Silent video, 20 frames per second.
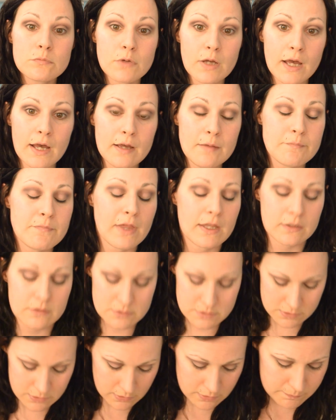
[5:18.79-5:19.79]
Okay, that
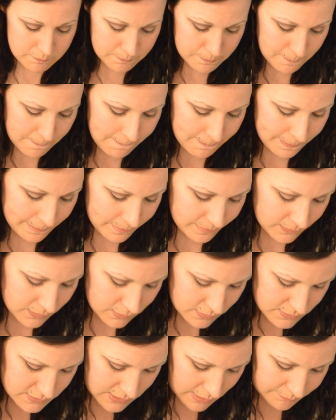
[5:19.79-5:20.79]
looks good.
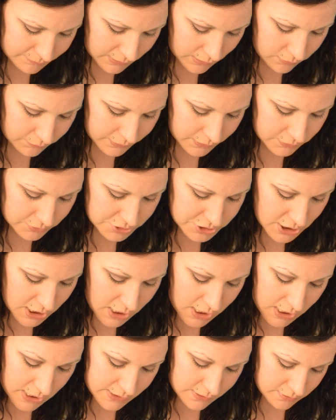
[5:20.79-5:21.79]
Same thing on the other
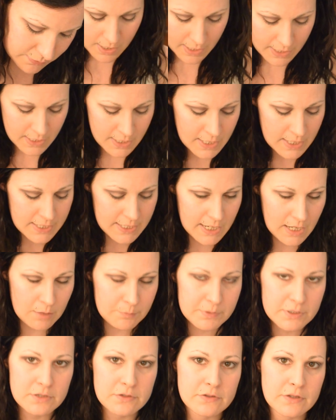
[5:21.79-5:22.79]
side. Okay, now
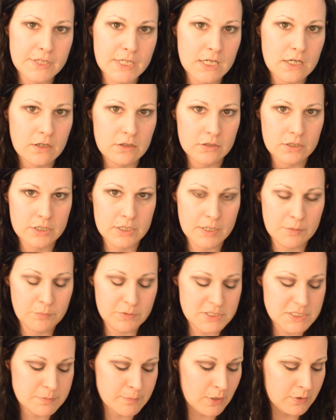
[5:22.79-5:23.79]
I'm going to do the lid color, and
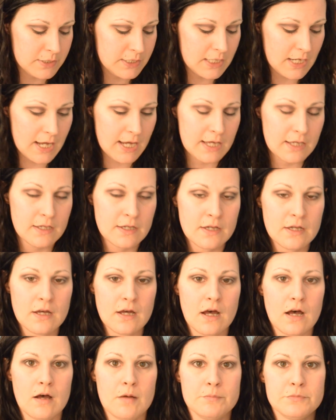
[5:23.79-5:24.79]
with a smoky eye,
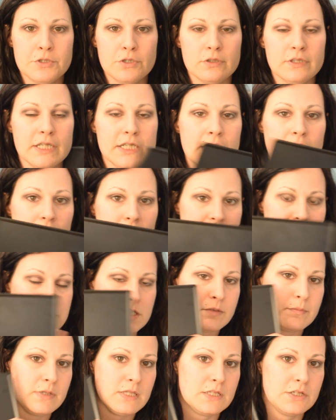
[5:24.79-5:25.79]
your lid color is
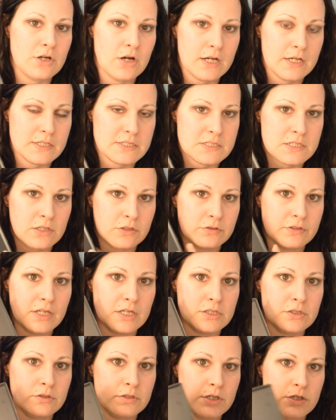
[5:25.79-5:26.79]
going to be the darkest color
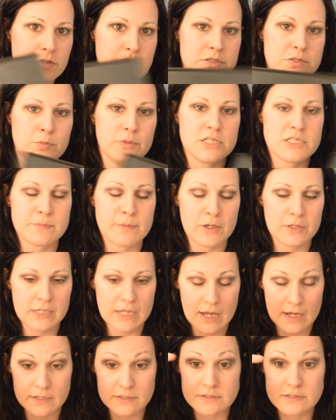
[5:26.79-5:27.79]
that you use. With smoky
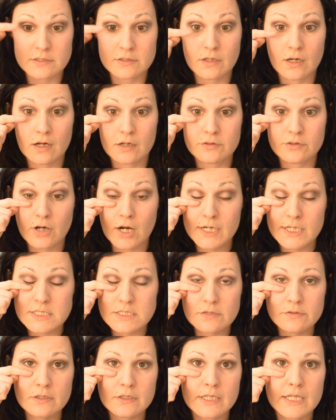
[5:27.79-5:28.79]
eye, it's darkest
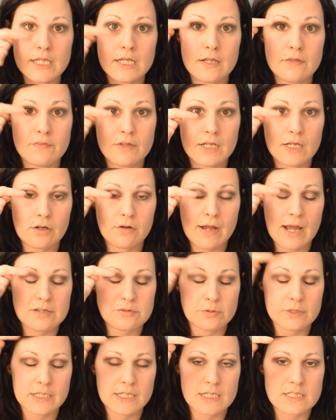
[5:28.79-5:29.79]
on the lid, and then it
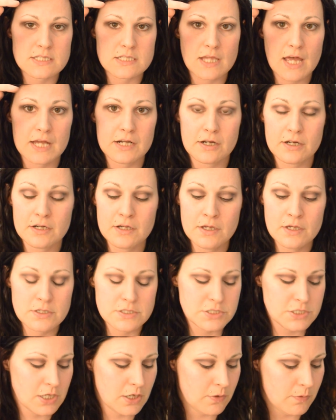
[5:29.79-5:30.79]
gradually gets lighter.
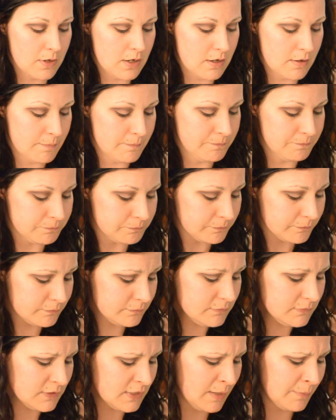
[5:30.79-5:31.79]
So
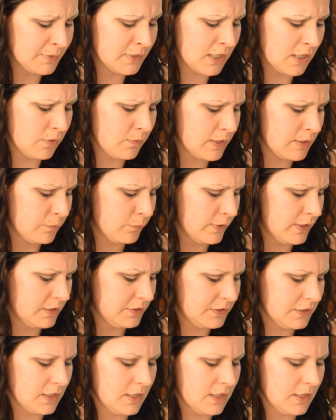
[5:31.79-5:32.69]
I'm going to go in with